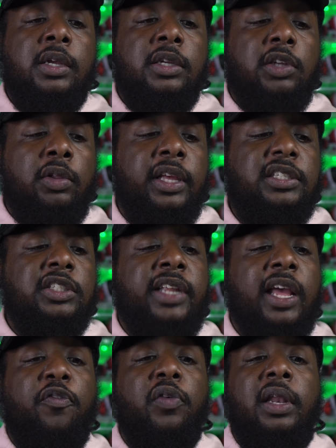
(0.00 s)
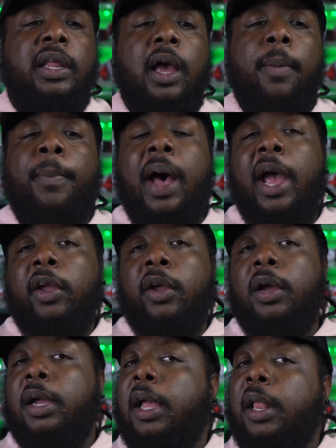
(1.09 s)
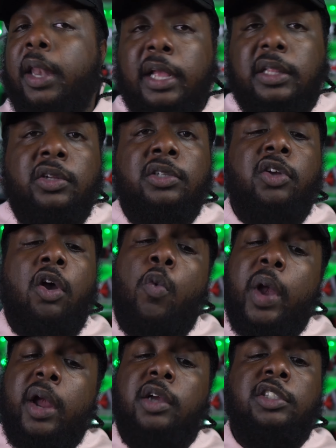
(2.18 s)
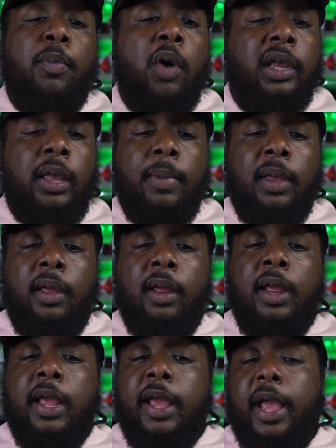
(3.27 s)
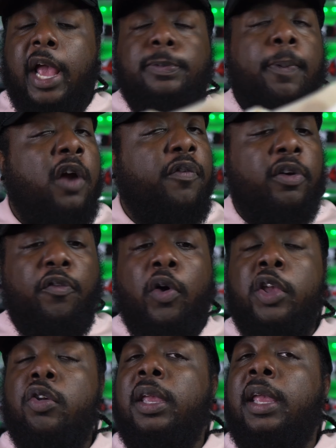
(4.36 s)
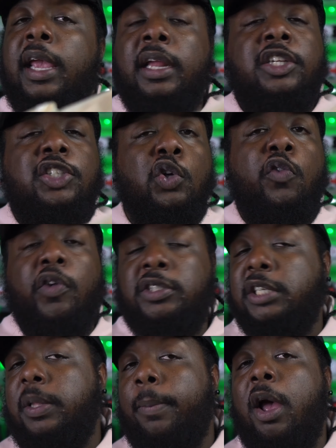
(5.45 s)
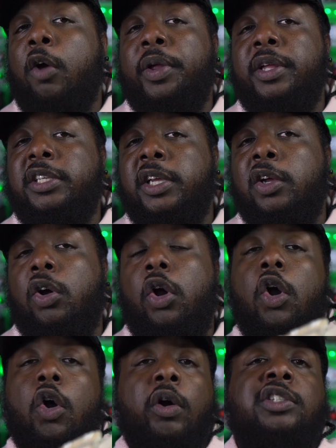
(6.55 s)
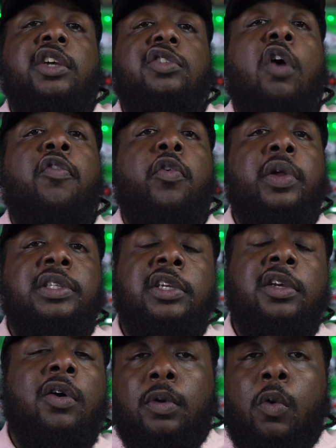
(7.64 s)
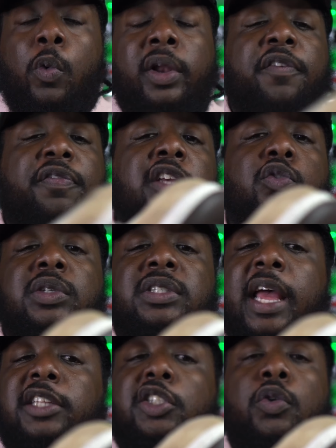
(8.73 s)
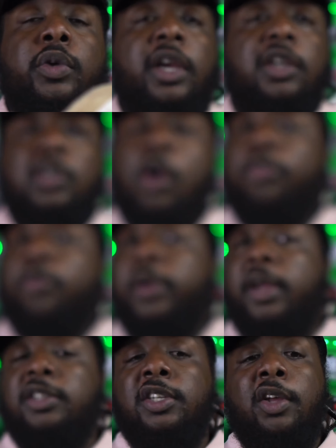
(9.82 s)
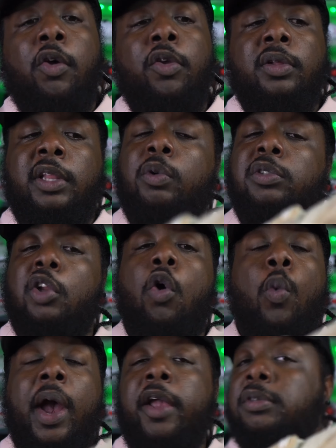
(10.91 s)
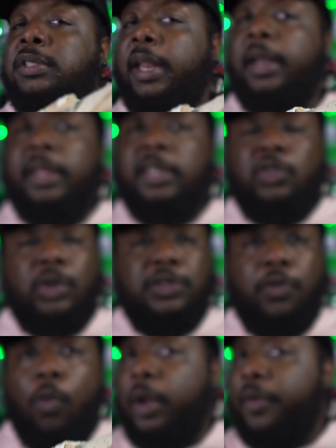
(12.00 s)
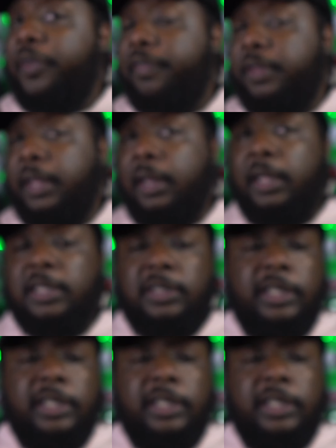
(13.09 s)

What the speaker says: So this is definitely a buyer, a collector's, a wearer's market, man. It's perfect for you. You can get any shoe for just about retail or just over retail. When if this was like 2 years ago, 3 years ago, there was no way you was getting these joints for $150 and less.